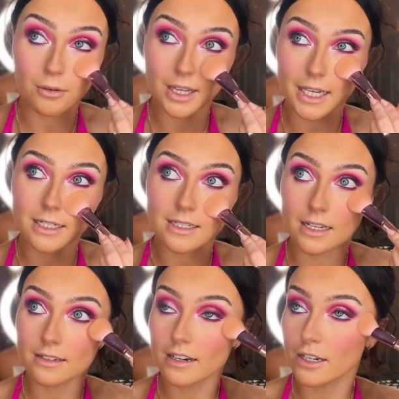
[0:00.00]
like
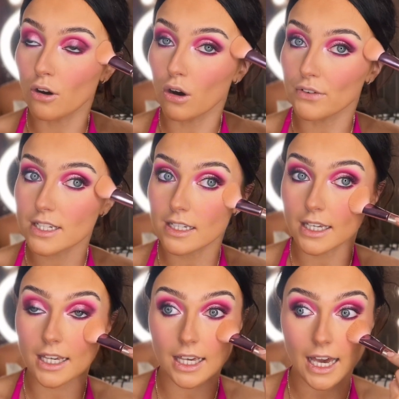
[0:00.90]
considering obviously
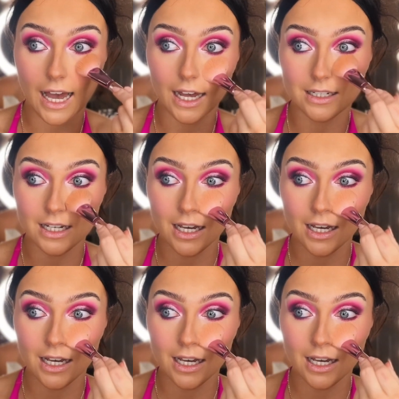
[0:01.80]
he had